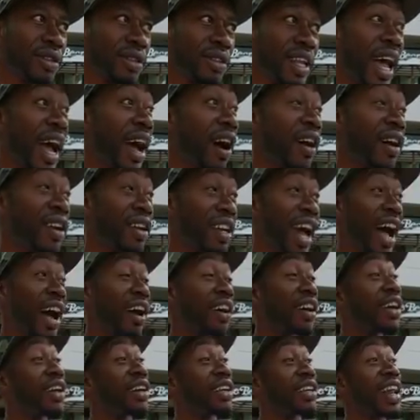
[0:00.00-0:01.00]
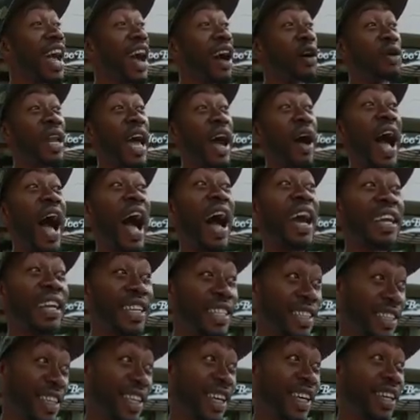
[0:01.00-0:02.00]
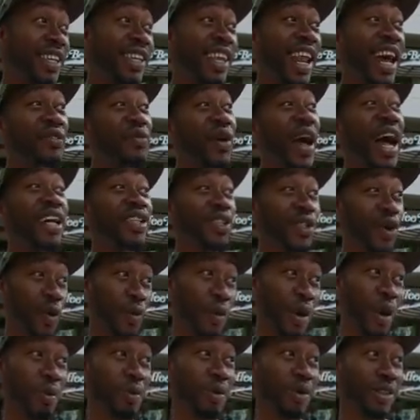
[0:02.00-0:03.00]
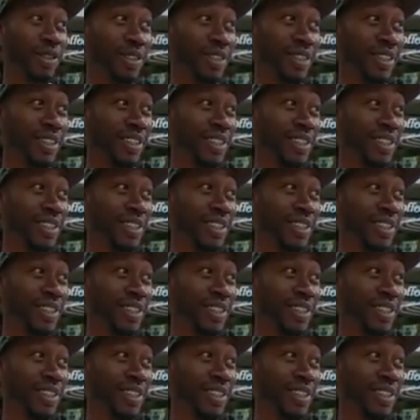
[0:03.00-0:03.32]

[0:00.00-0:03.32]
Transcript: Now, I contend life has no purpose.